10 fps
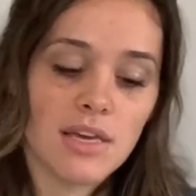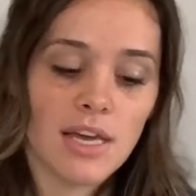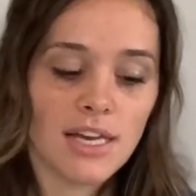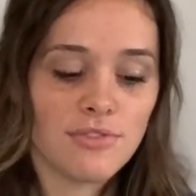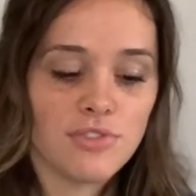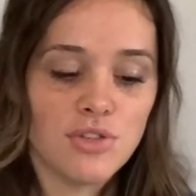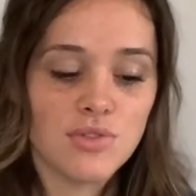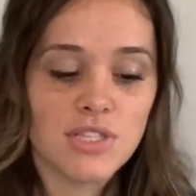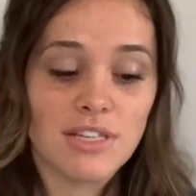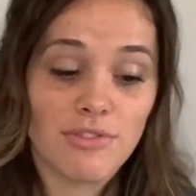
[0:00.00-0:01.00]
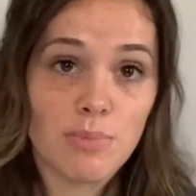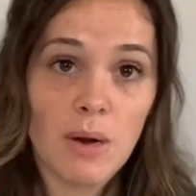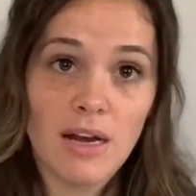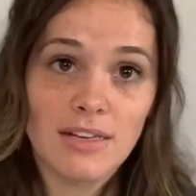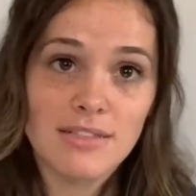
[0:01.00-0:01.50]
kind of use the different
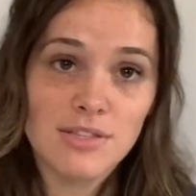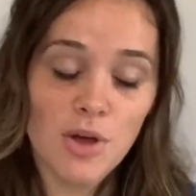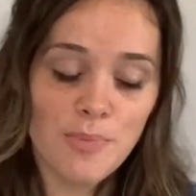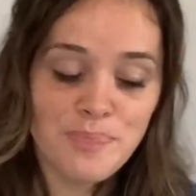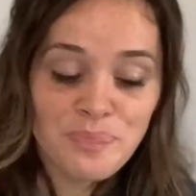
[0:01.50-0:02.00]
products. So